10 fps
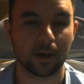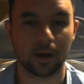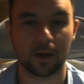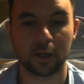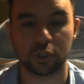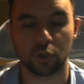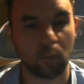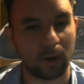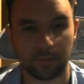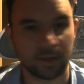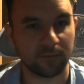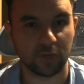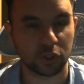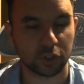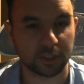uh, to where then
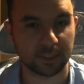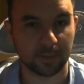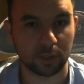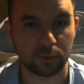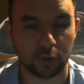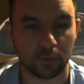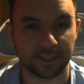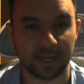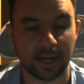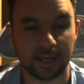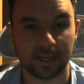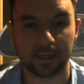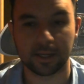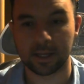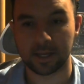eventually some of those cards got
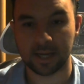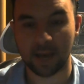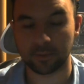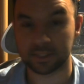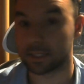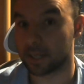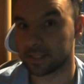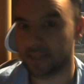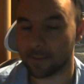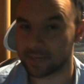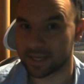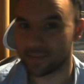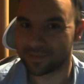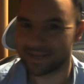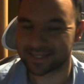hit. Now it's going to adapt
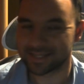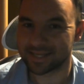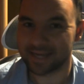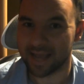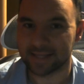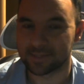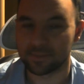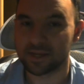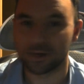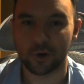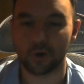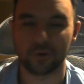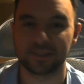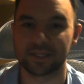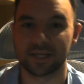again because it's getting Azamina
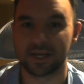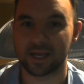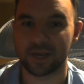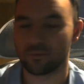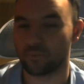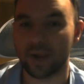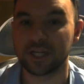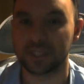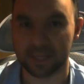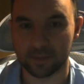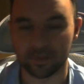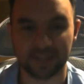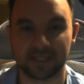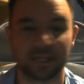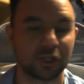cards in Rage of the
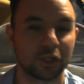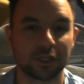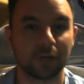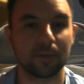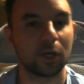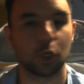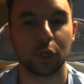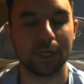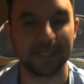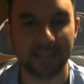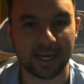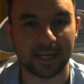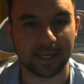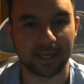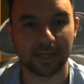Abyss, and it's just going to be a good deck
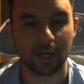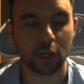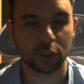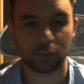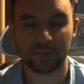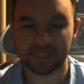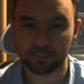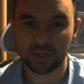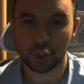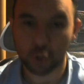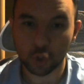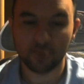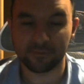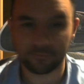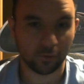again. So it's been
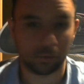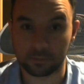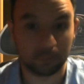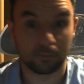good for